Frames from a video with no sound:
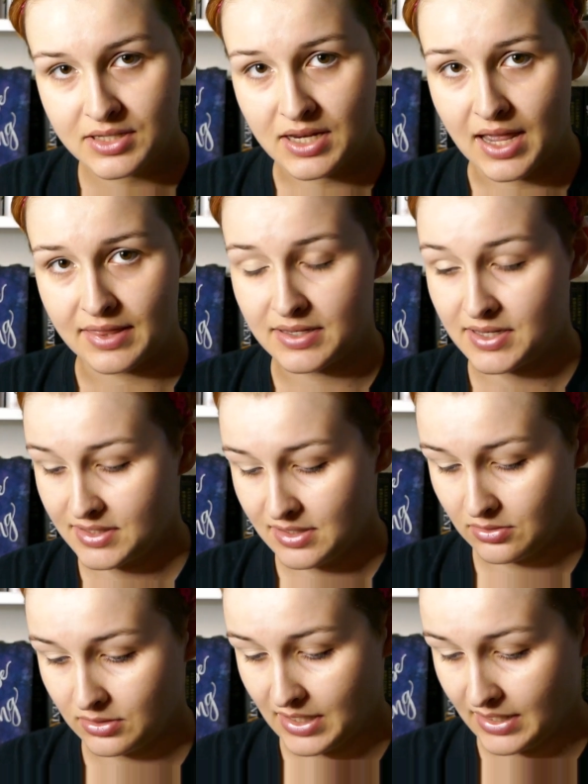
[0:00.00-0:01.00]
So yeah, this is
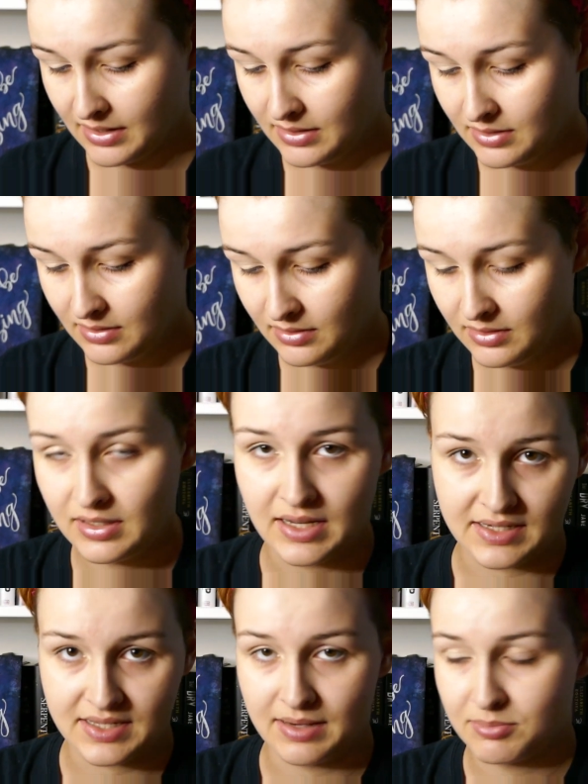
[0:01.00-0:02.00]
the only
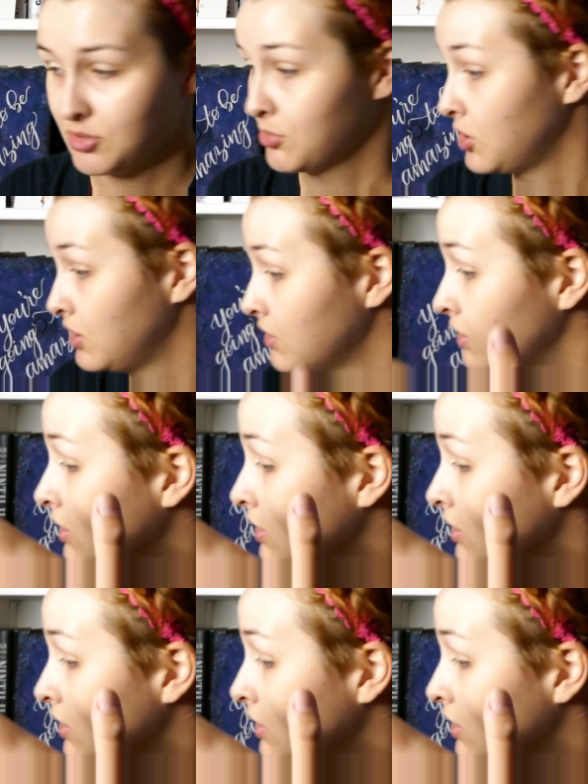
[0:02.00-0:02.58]
acceptable